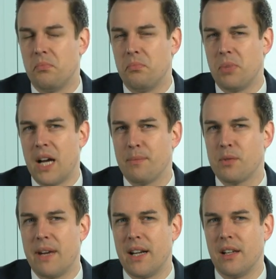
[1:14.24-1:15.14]

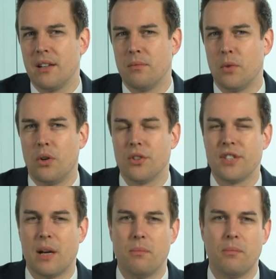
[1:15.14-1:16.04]
perhaps many, or
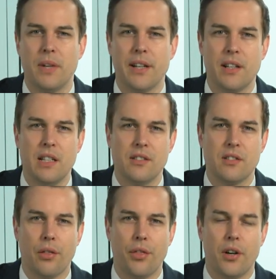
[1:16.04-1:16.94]
some at least,
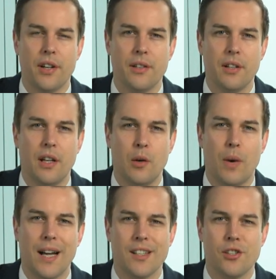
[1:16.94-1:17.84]
thought,
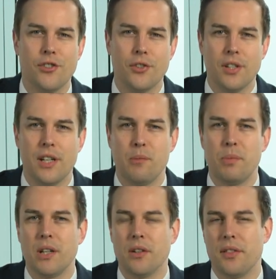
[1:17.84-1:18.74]
why shouldn't it
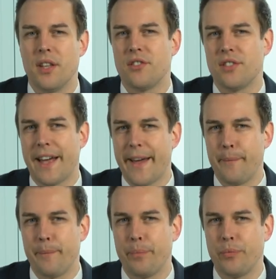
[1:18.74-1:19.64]
be good this time?
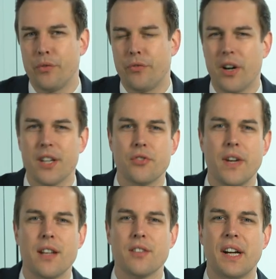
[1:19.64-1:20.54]
Forex
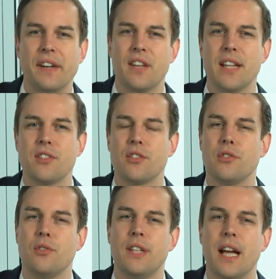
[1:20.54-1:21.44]
traders are advised
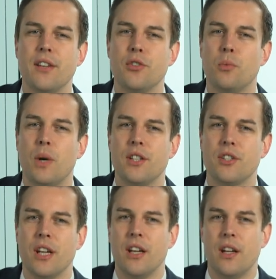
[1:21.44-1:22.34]
today to
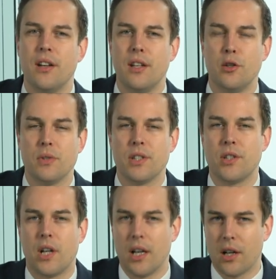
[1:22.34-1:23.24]
watch the US
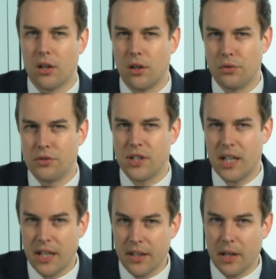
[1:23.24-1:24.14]
dollar
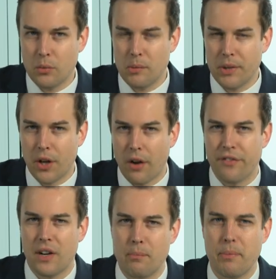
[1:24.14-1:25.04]
closely. There will be
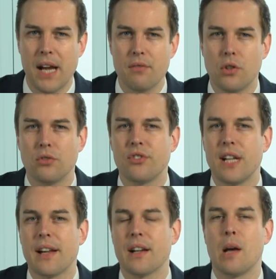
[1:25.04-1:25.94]
non-farm payroll
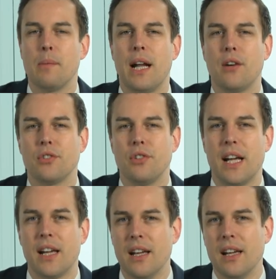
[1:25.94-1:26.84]
data coming out
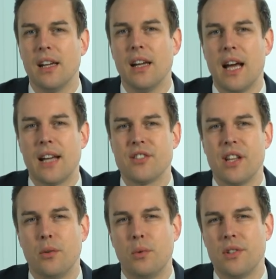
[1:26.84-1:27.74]
today. As
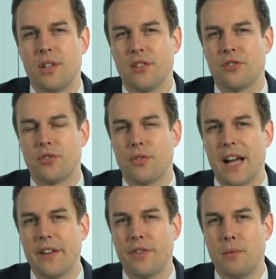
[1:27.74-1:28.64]
there was a
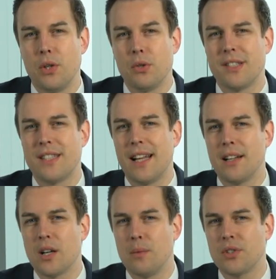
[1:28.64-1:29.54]
strike from US
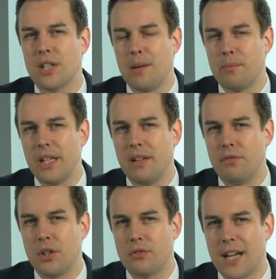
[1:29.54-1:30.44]
telecoms company
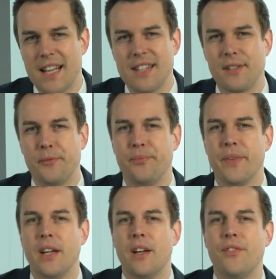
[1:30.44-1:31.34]
Verizon,
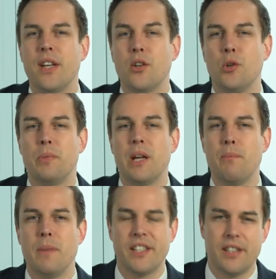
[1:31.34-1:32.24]
there could be a
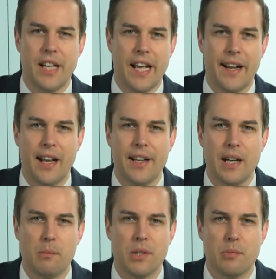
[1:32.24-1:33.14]
miss in the headline
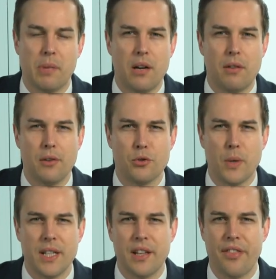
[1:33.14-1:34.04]
numbers by around
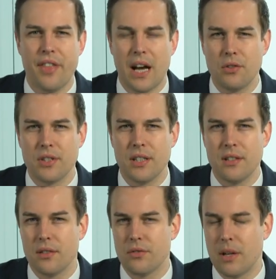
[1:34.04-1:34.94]

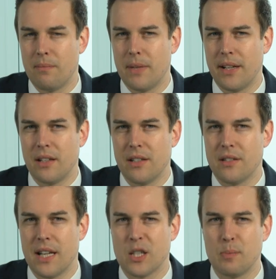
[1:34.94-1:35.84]
20,000. Some at
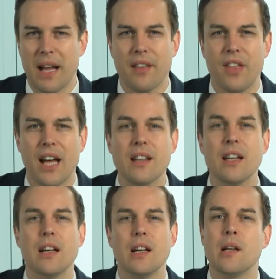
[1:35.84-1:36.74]
least expect that.
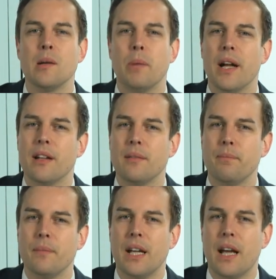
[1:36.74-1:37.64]
But
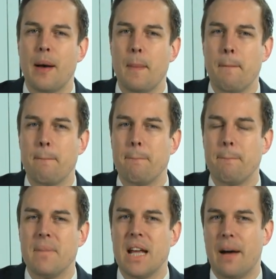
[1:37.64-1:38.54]

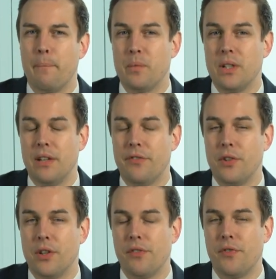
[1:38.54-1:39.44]
yeah, if
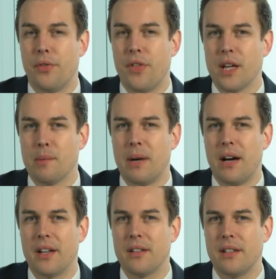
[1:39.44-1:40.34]
you think
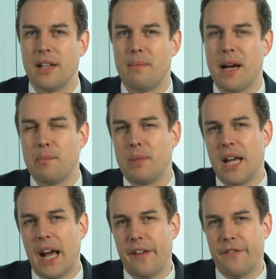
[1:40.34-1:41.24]
about it, there might
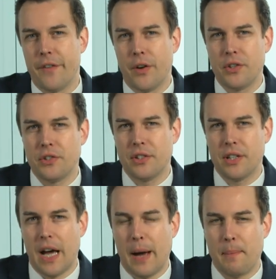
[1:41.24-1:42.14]
be a first
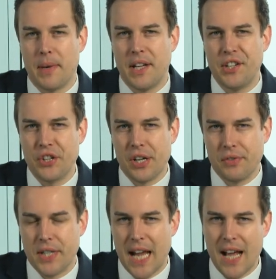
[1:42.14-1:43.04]
knee-jerk
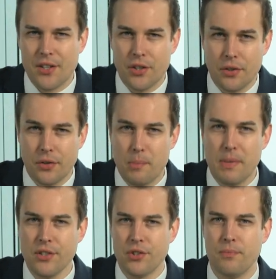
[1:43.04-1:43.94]
reaction to the
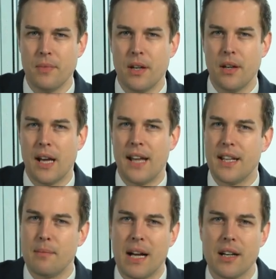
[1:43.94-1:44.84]
miss, and
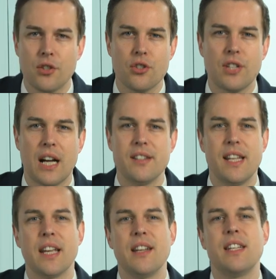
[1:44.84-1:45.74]
then markets start
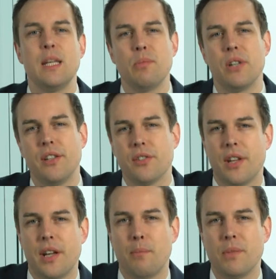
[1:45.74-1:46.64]
digging deeper into
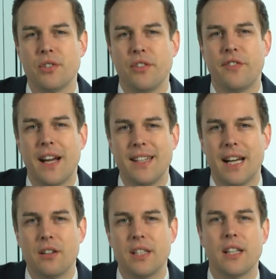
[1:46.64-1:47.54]
the numbers and find
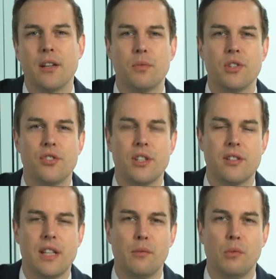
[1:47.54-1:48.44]
out that it was
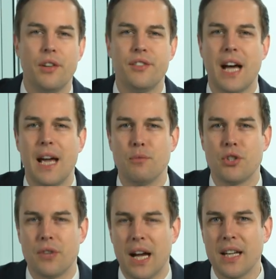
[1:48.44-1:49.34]
just that one-time
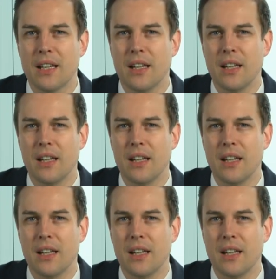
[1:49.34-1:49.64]
strike,